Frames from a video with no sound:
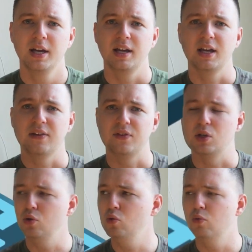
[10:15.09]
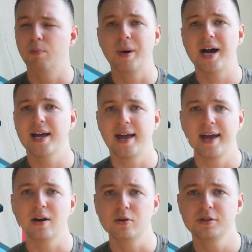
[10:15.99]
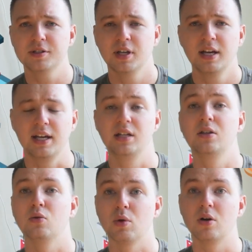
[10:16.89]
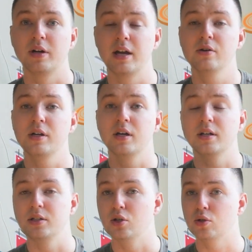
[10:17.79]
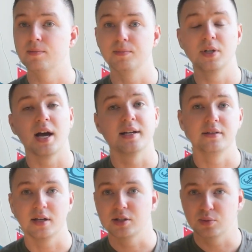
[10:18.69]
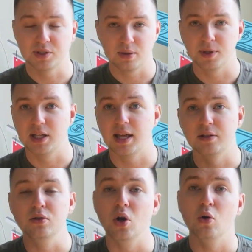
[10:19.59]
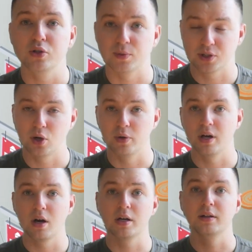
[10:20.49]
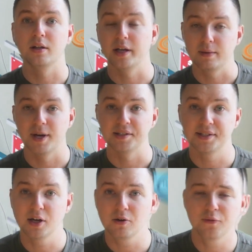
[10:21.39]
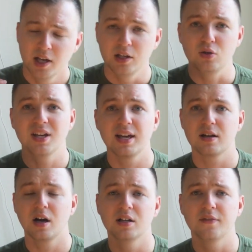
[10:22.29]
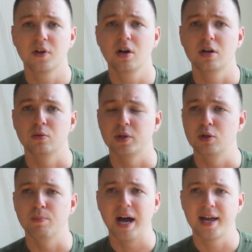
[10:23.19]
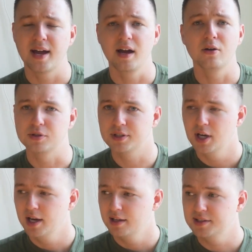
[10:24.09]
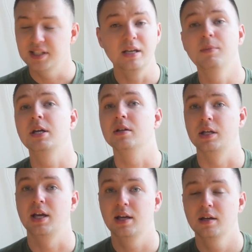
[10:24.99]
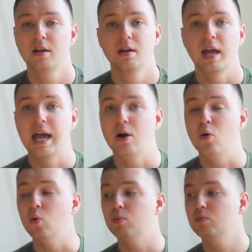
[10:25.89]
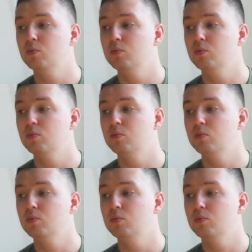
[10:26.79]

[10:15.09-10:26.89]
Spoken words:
If you buy a house in the wrong area and you're not in touch with somebody that knows what's going on, like myself, you can get caught off guard when you buy a house seemingly out